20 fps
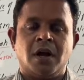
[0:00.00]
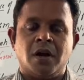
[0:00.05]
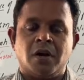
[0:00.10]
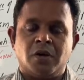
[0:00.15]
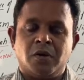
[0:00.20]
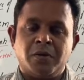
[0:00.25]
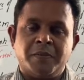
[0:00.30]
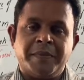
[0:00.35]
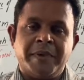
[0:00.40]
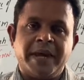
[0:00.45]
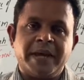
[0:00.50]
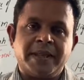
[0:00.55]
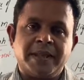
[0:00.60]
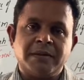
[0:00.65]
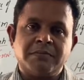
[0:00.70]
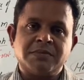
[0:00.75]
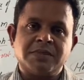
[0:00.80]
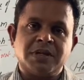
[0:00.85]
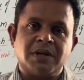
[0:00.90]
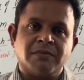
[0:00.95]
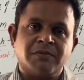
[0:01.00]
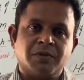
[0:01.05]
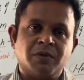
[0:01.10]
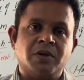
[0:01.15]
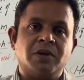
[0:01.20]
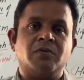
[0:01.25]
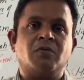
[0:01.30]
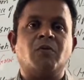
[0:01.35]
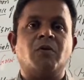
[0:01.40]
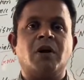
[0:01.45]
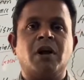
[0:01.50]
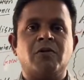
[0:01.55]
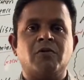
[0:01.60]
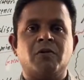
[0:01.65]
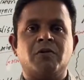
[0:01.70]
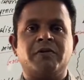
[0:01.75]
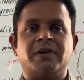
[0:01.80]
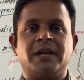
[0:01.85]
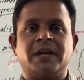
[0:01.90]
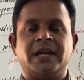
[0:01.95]
to make themselves to involve
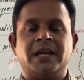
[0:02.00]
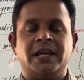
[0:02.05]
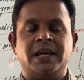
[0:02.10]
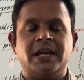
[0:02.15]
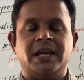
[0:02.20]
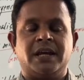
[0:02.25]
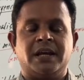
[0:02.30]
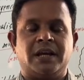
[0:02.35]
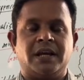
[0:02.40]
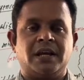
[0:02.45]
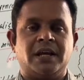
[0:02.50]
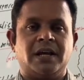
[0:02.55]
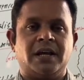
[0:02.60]
over here,